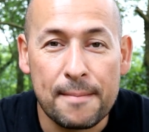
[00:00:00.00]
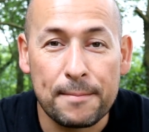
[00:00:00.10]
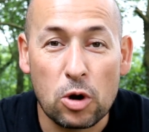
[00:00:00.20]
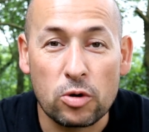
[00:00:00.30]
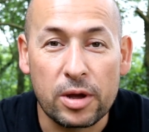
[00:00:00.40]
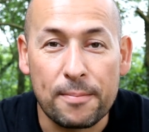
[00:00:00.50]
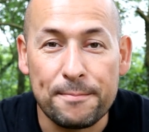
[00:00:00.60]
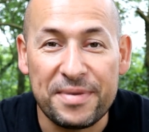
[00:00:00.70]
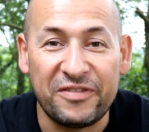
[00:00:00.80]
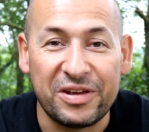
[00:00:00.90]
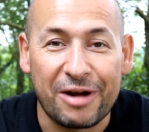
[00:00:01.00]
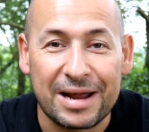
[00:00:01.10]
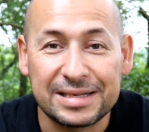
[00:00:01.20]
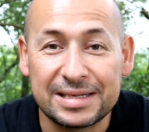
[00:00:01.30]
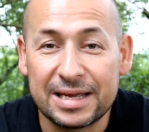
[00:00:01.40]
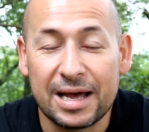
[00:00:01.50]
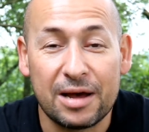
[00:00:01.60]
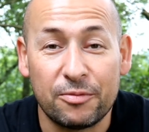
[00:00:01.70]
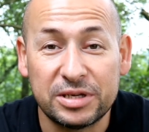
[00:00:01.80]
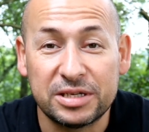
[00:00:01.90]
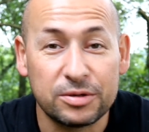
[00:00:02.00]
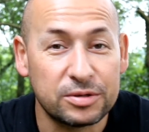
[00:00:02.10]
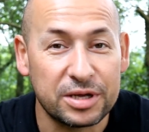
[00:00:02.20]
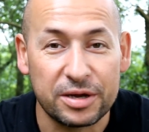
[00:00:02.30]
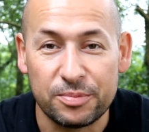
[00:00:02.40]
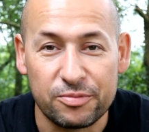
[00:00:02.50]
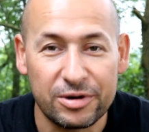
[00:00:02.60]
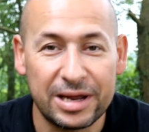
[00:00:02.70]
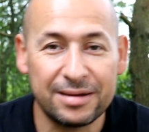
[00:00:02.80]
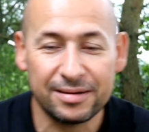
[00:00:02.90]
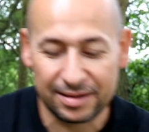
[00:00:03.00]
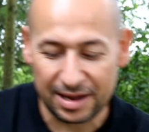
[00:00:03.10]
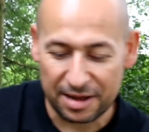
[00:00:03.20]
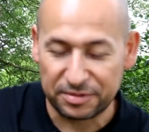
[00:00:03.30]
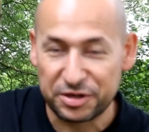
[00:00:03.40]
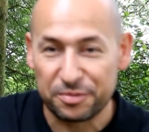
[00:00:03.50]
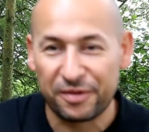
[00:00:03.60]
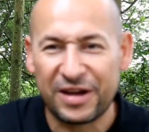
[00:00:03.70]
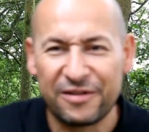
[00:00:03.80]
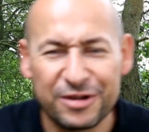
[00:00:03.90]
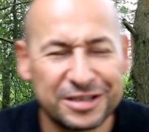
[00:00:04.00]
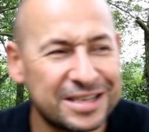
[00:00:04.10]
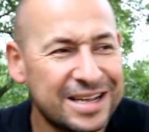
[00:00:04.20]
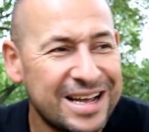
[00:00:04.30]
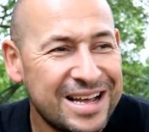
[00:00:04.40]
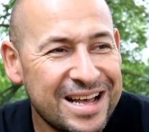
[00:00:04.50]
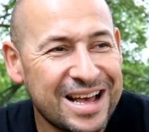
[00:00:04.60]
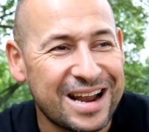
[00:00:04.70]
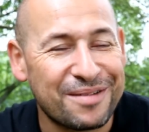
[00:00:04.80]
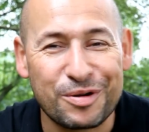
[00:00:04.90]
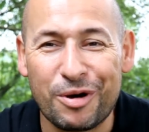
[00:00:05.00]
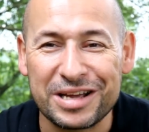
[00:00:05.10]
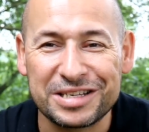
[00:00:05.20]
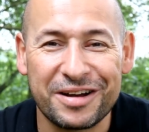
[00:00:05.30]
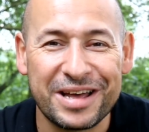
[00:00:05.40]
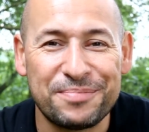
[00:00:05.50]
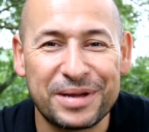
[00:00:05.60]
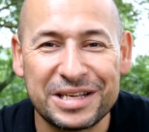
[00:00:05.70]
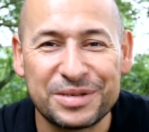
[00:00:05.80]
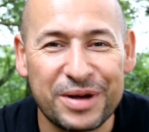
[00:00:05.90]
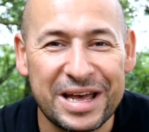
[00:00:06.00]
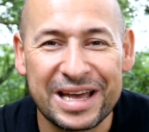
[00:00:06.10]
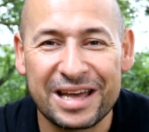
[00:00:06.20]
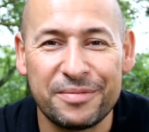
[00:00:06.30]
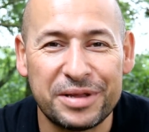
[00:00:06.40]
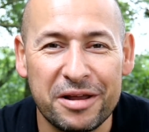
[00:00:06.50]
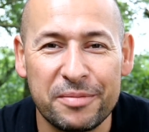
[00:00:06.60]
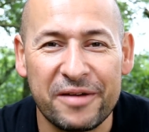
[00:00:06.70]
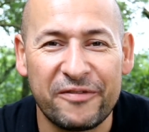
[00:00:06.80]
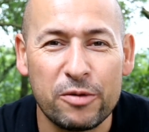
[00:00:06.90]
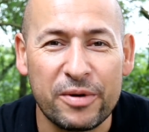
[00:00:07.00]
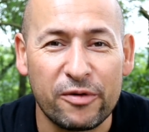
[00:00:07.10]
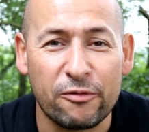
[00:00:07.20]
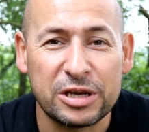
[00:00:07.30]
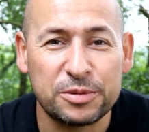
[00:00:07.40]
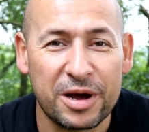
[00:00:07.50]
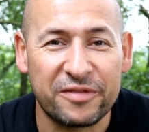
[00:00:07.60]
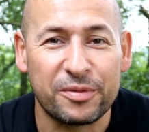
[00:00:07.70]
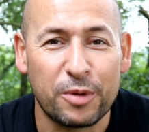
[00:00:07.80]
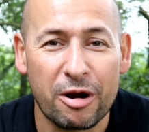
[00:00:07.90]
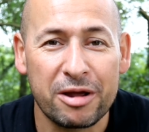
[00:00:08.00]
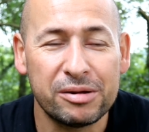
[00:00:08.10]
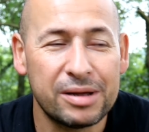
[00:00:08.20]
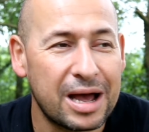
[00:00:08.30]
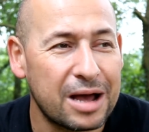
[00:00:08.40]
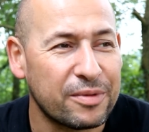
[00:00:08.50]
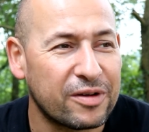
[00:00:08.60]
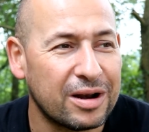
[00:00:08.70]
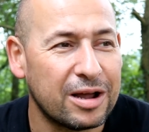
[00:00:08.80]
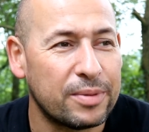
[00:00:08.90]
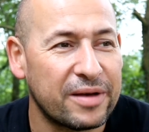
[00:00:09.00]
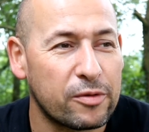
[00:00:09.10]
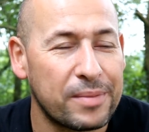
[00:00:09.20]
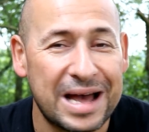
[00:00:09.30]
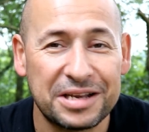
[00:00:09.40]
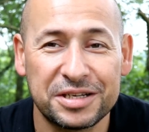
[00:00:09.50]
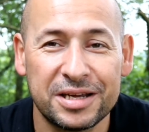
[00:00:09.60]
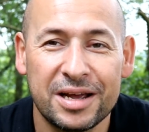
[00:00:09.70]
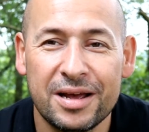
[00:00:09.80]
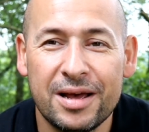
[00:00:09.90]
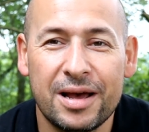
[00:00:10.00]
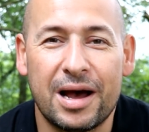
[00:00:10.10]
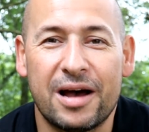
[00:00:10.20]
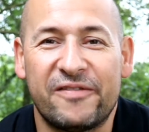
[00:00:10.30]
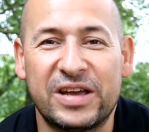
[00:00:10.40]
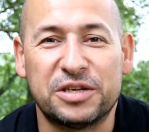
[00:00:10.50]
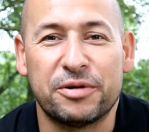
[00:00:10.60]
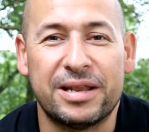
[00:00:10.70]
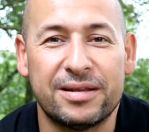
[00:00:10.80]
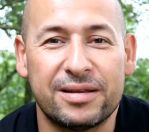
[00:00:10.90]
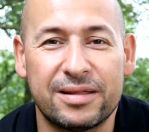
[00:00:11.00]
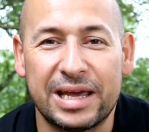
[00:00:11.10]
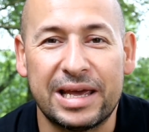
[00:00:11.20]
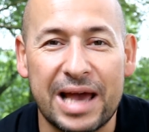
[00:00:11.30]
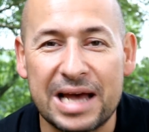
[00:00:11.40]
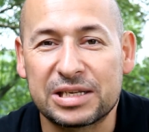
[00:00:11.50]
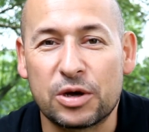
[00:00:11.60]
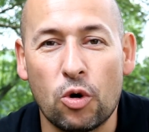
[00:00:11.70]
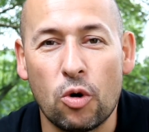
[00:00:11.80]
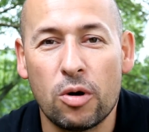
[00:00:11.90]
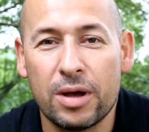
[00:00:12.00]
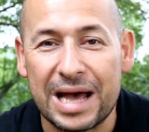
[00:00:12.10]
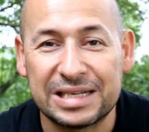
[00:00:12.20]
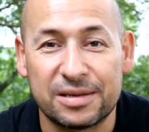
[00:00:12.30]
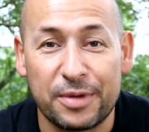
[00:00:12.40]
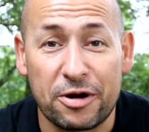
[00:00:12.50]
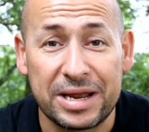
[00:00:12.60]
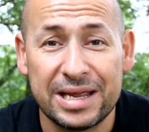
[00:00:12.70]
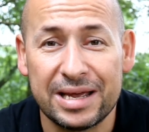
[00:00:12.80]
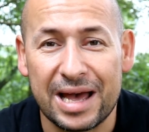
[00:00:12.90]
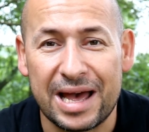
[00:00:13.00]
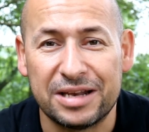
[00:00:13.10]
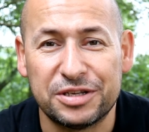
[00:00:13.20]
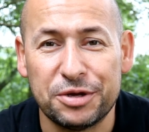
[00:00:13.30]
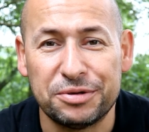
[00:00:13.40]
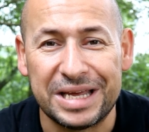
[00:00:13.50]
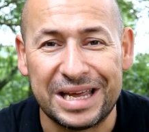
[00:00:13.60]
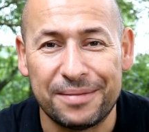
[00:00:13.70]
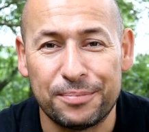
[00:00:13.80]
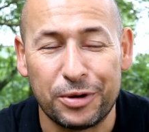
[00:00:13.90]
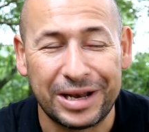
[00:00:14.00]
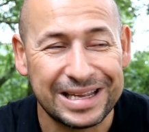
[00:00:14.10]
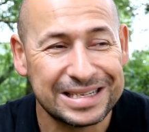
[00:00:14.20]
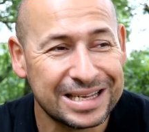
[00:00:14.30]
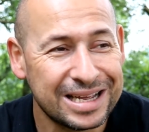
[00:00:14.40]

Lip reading: blog Bivvy Rats, which is also brilliant, two of my favourites. And I'm quite excited because we're going to be doing a bit of filming for Richworth tomorrow. We've got a little bit of a match featuring the S-Core, Esterberry and Tutti boilies